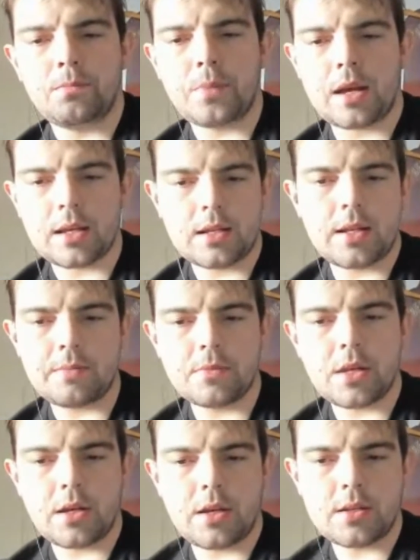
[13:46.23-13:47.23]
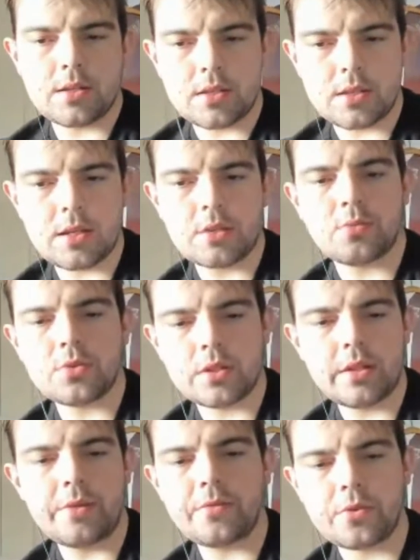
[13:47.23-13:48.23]
Back in them days, this was
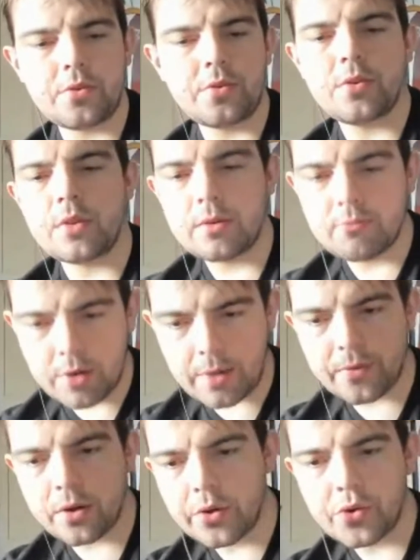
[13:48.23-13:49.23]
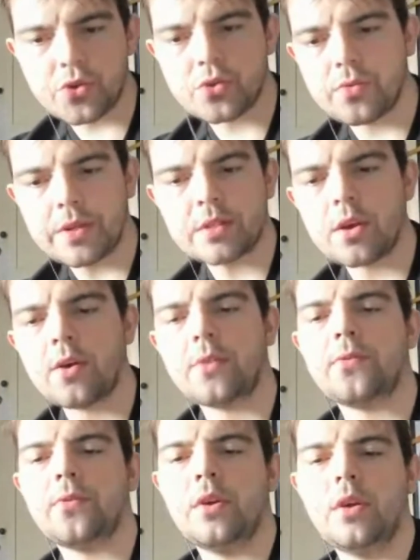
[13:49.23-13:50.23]
revolutionary
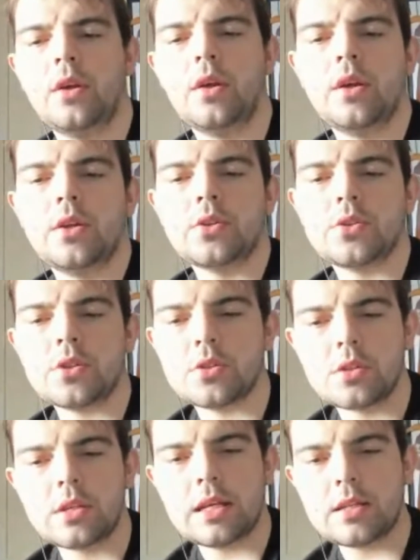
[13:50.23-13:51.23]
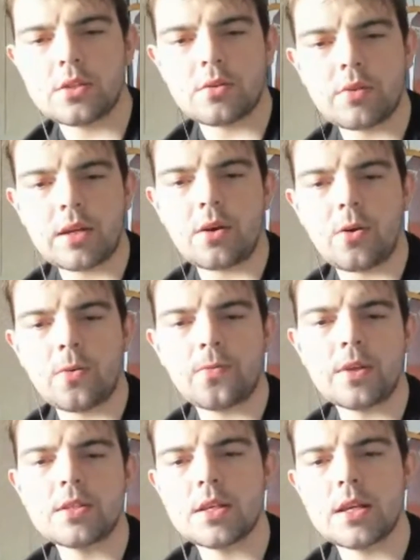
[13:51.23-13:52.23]
stuff. Just to integrate the whole
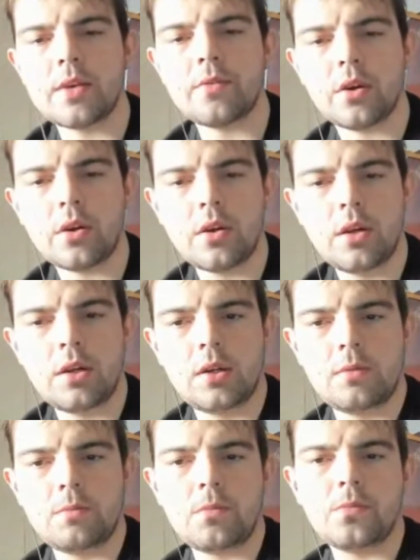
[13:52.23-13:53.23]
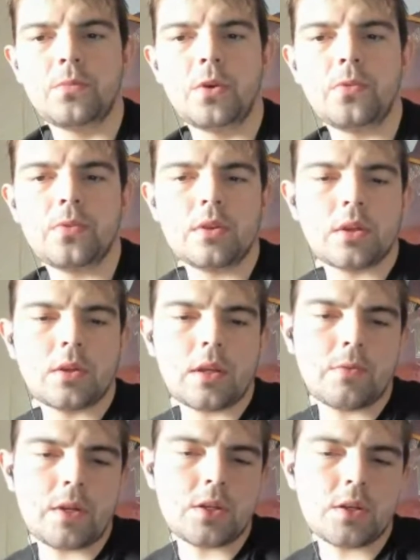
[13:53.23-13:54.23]
thing together, moving the
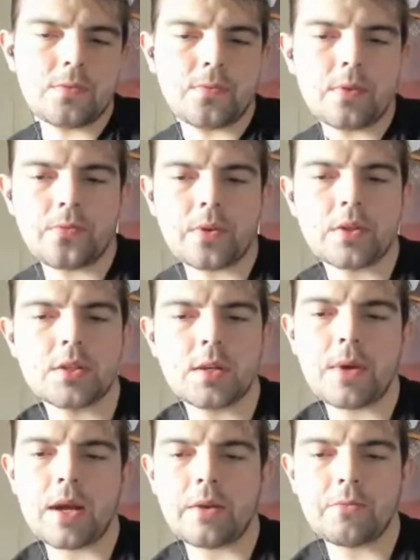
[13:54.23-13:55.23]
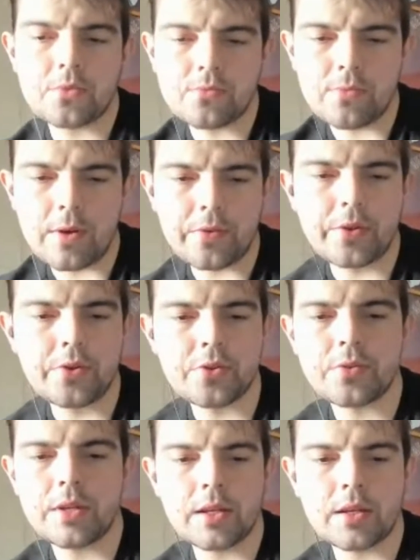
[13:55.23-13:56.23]
engine from the front to the back was
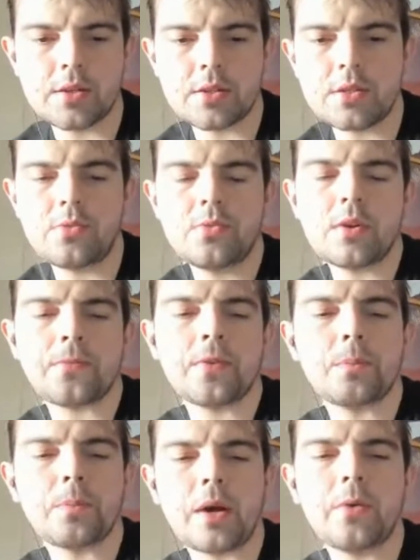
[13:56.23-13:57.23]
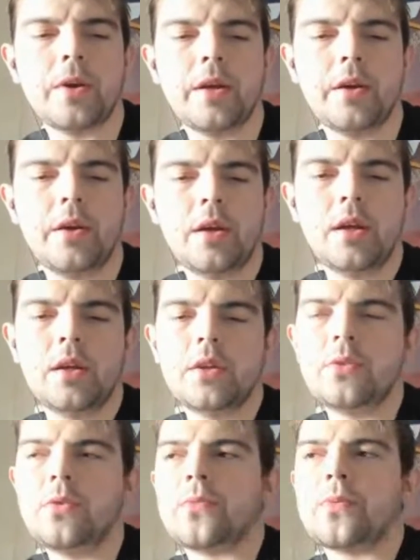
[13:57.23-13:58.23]
revolutionary because they knew nothing about it.
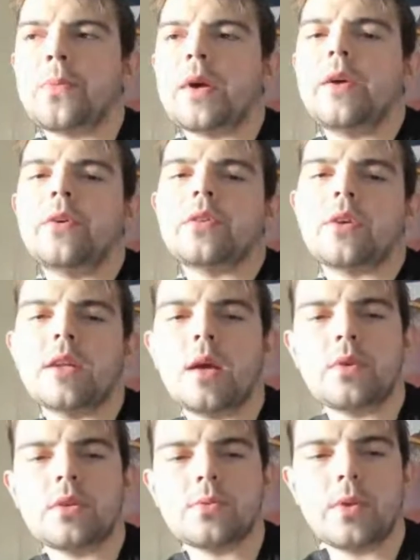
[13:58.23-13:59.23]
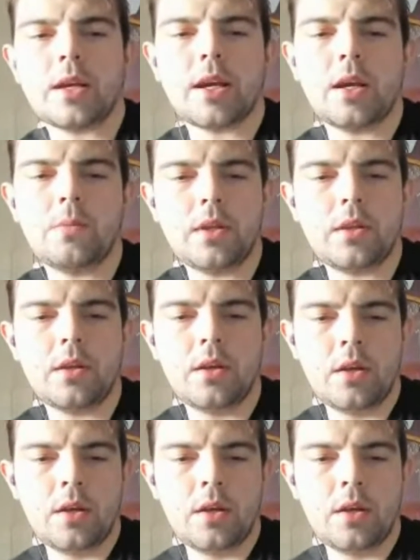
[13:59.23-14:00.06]
They knew nothing about aerodynamics when it came in,